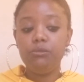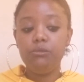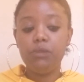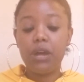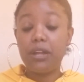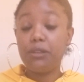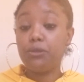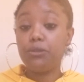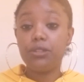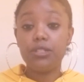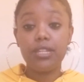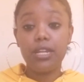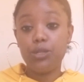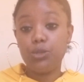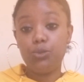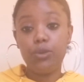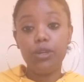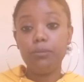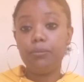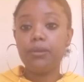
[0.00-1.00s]
I know this sounds
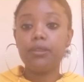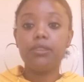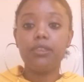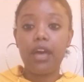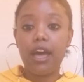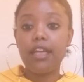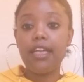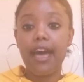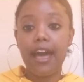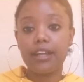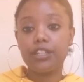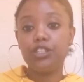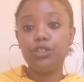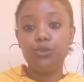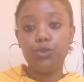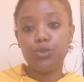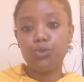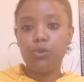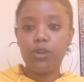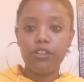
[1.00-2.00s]
weird, but that actually
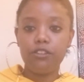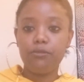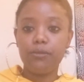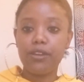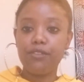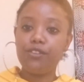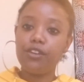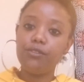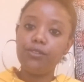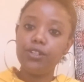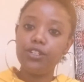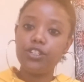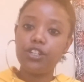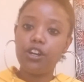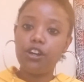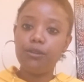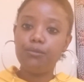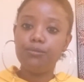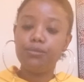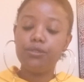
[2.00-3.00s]
was one of my favorite
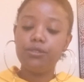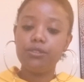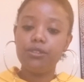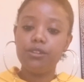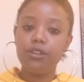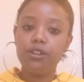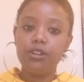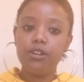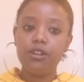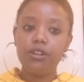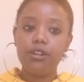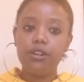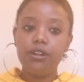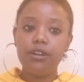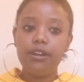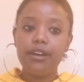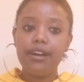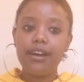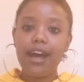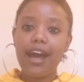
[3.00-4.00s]
jobs.
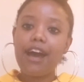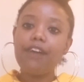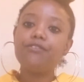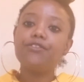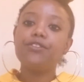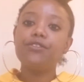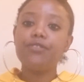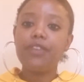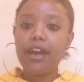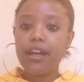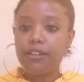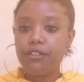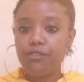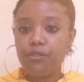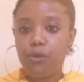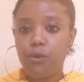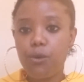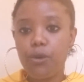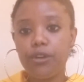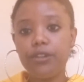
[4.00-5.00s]
After that, of
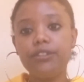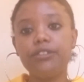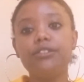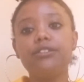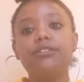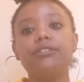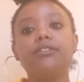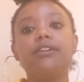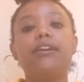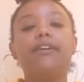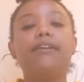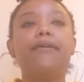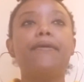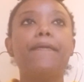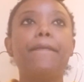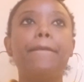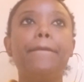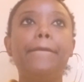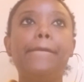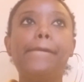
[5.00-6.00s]
course,
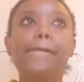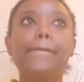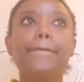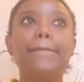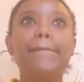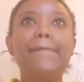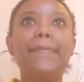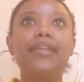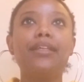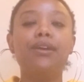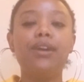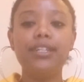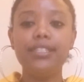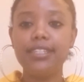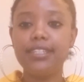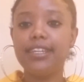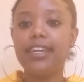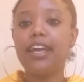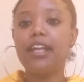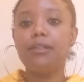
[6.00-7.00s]
I
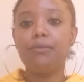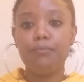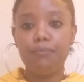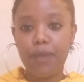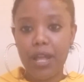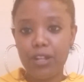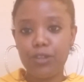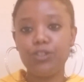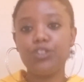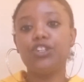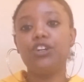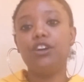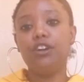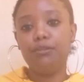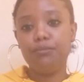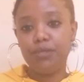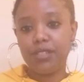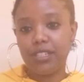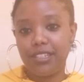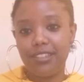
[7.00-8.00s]
did get better
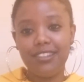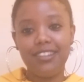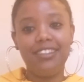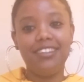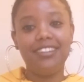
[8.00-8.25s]
jobs, and